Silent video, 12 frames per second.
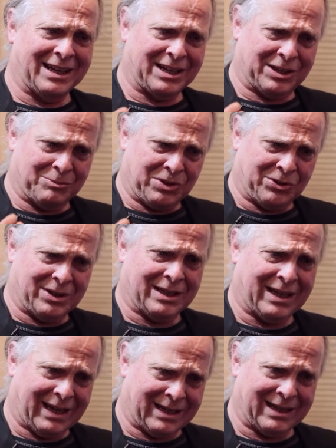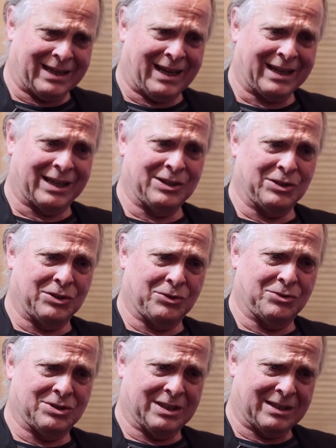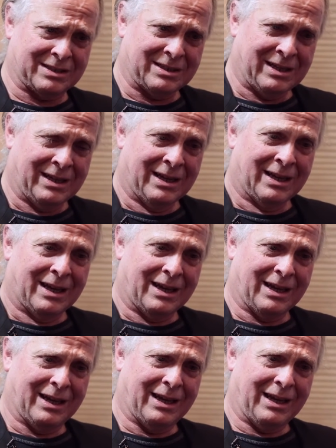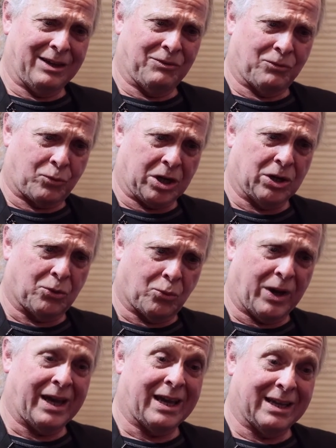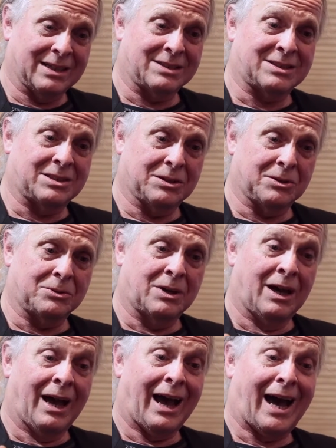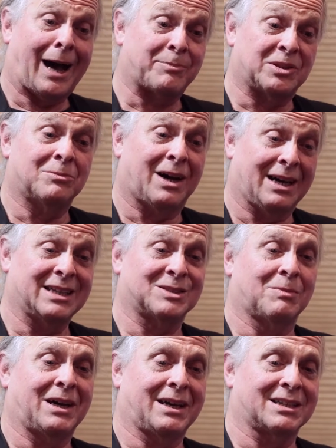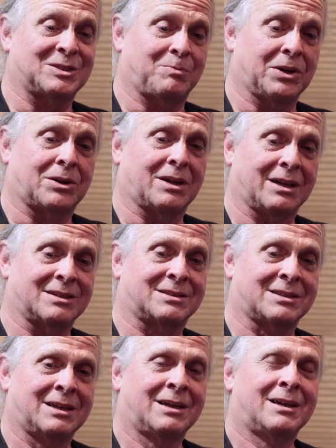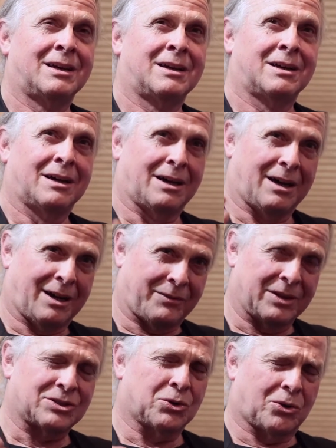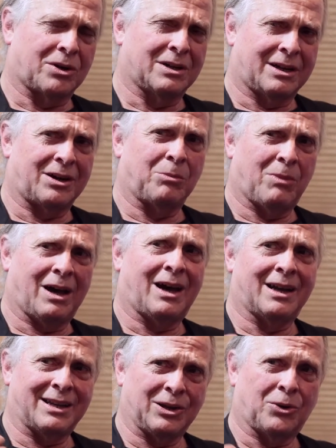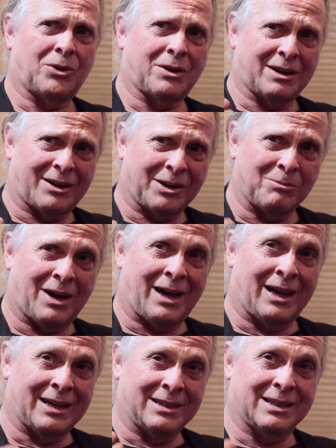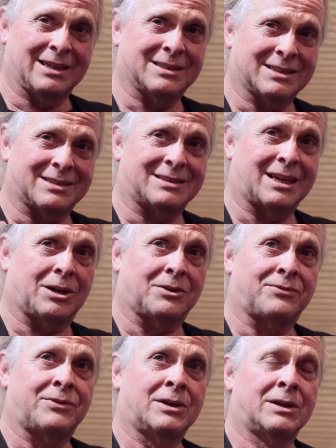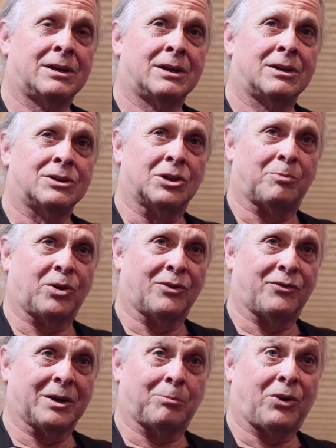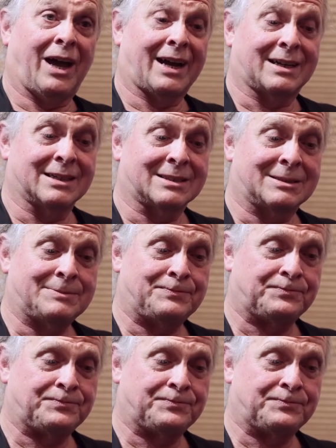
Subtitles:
can communicate, and I can use it in real ways to optimize my experience of this ordinary mind. The ordinary mind is itself the perfect practice.